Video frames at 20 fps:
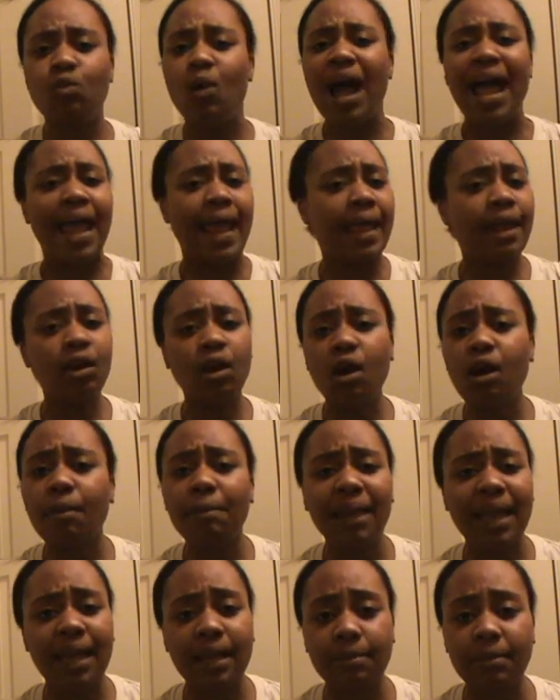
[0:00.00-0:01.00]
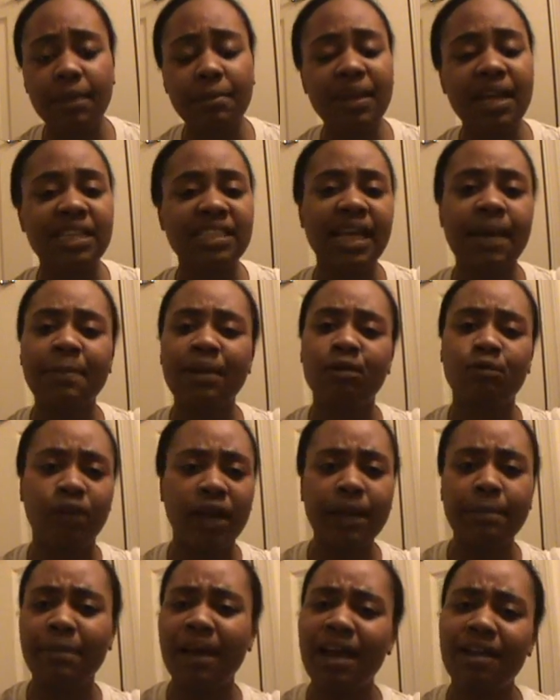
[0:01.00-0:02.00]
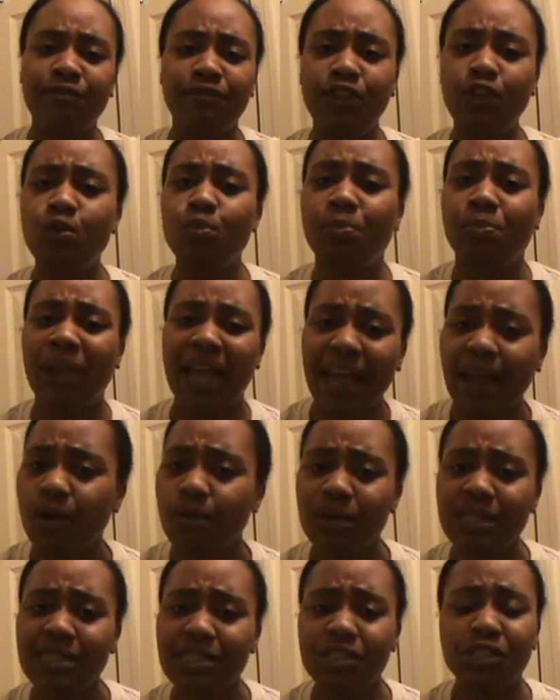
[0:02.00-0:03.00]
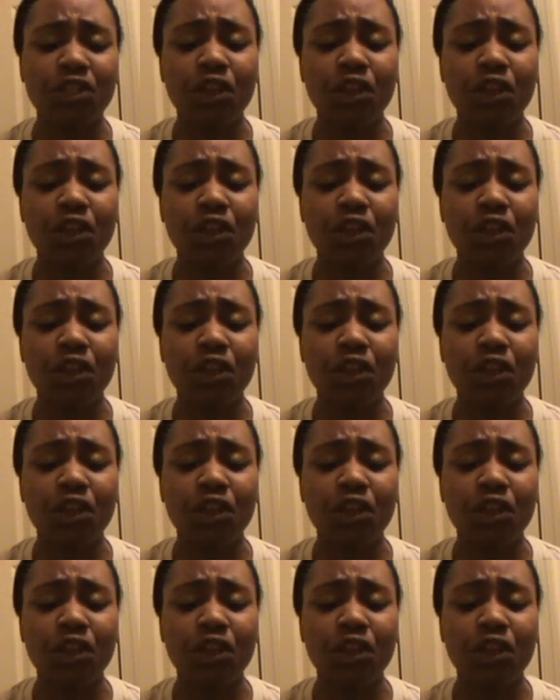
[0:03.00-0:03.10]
Do I hate all black men because I've been raped by a few black ones?